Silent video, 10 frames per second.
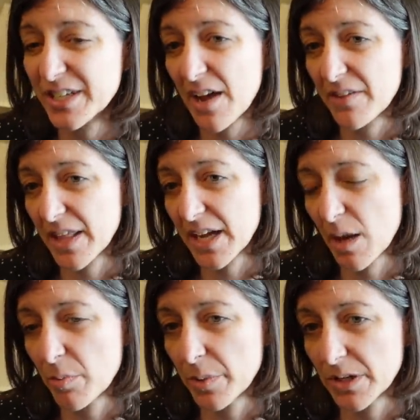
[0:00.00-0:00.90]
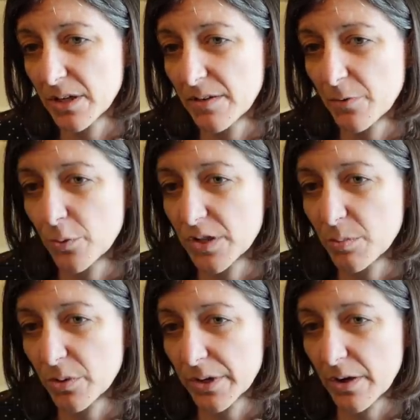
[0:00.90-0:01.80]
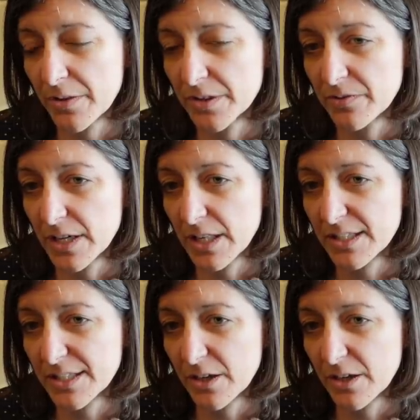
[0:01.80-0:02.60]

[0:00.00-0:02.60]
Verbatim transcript: and having that capability to forward deploy all those VLS